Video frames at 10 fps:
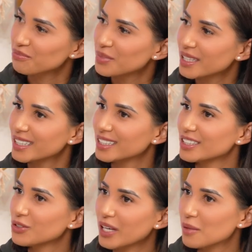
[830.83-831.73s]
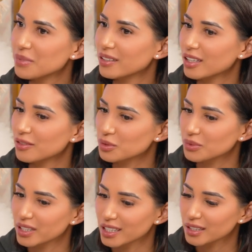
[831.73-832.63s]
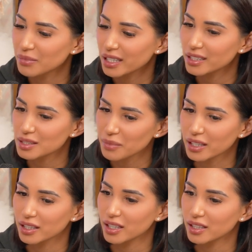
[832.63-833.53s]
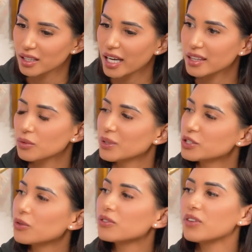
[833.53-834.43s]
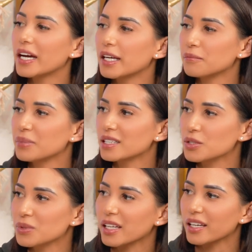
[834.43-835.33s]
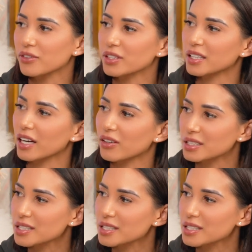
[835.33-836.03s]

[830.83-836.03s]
but you can't be uncomfortable. Like money is money. And I think we don't fight because we lay everything out on the